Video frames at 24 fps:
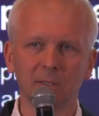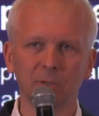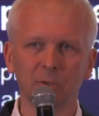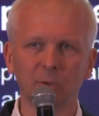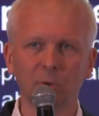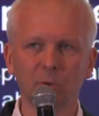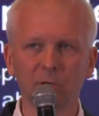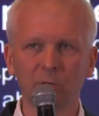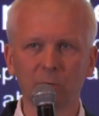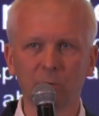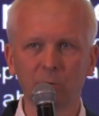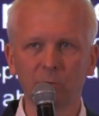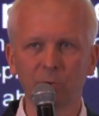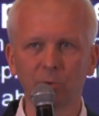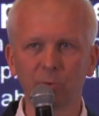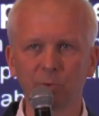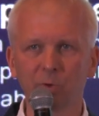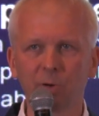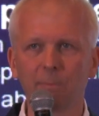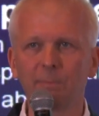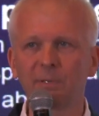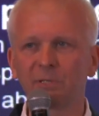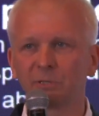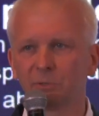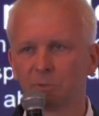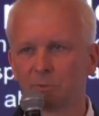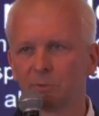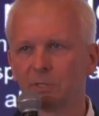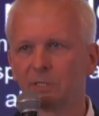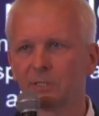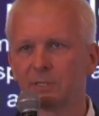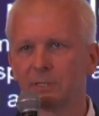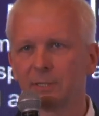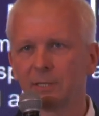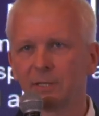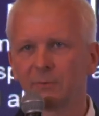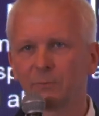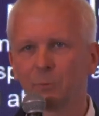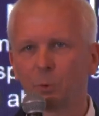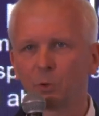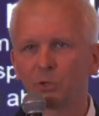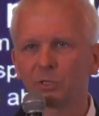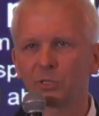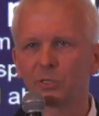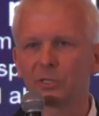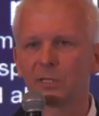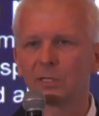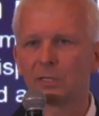or euro opportunity.
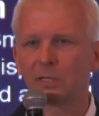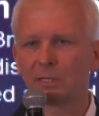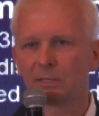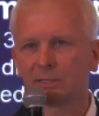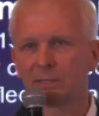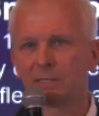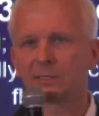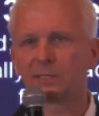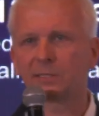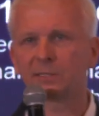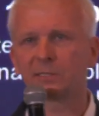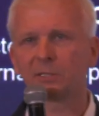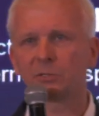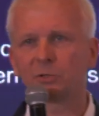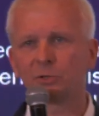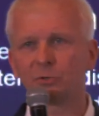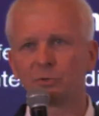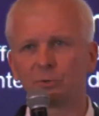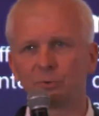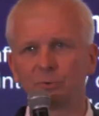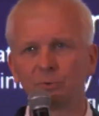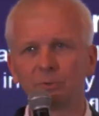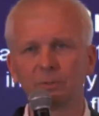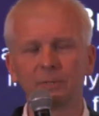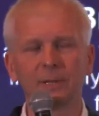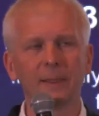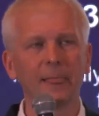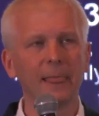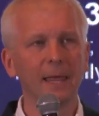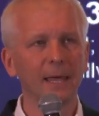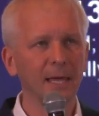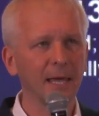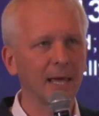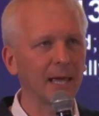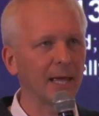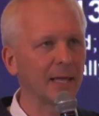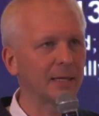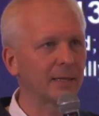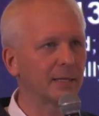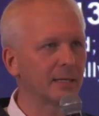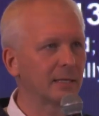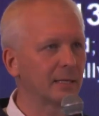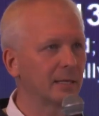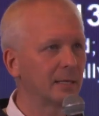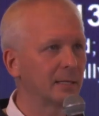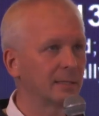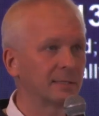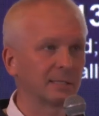Unfortunately, this is true. And
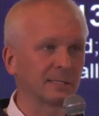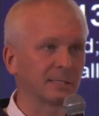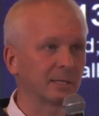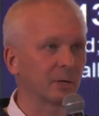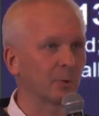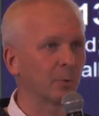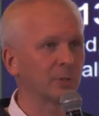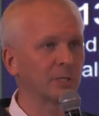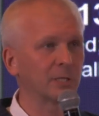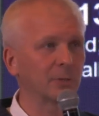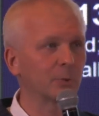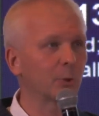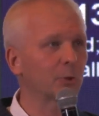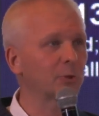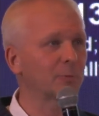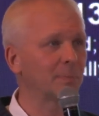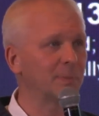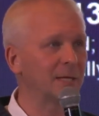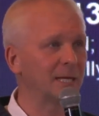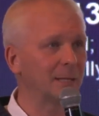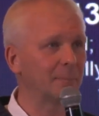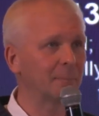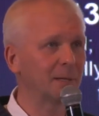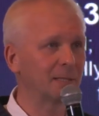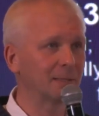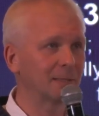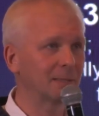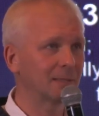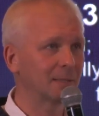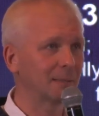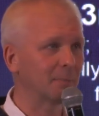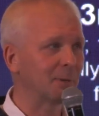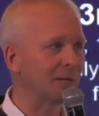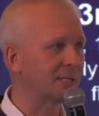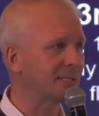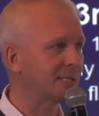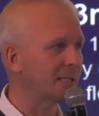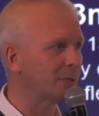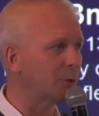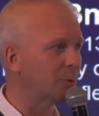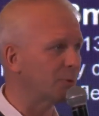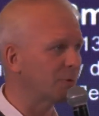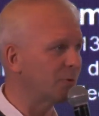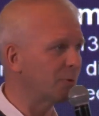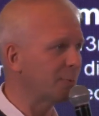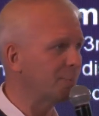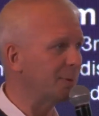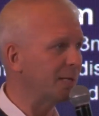this according not to me, but the president of
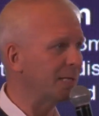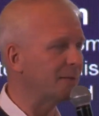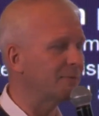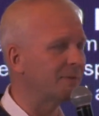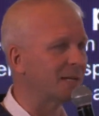the European